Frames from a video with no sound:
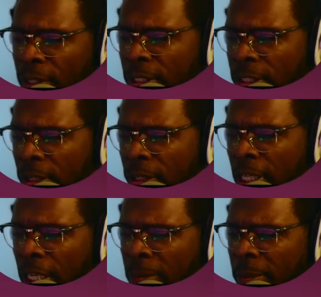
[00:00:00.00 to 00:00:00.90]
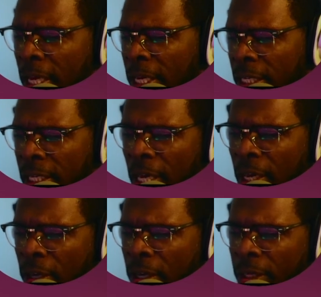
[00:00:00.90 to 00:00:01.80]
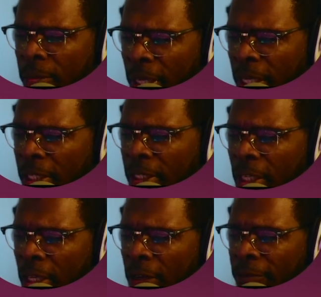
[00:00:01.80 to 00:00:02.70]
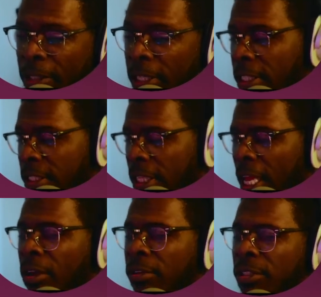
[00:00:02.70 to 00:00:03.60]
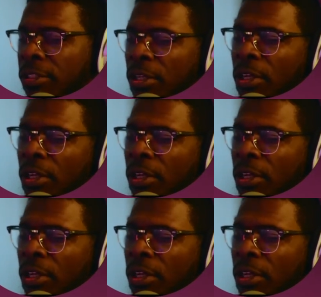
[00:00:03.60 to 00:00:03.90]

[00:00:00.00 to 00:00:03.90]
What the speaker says: So the mkdir command for Linux allows